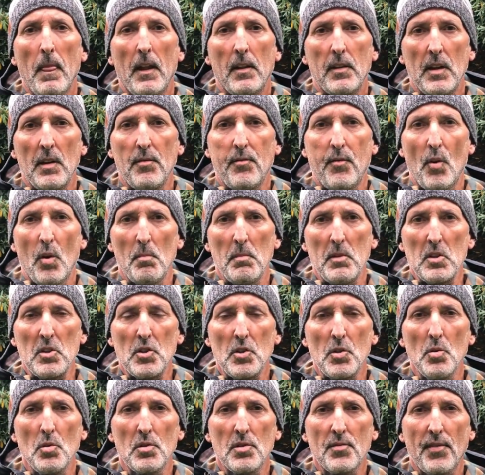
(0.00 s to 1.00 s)
they form these
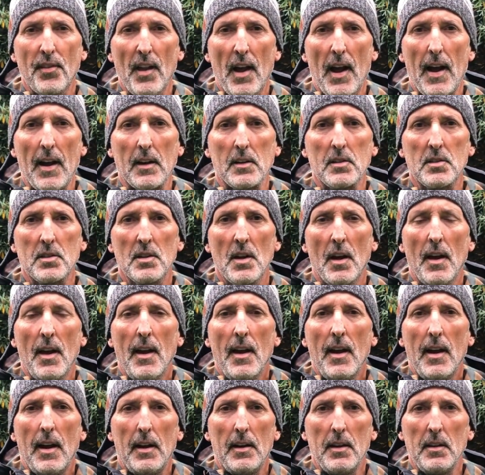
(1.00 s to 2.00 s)
huge flocks.
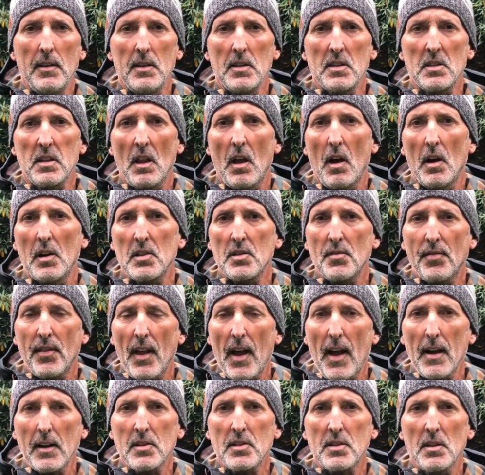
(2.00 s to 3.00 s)
And in these large flocks,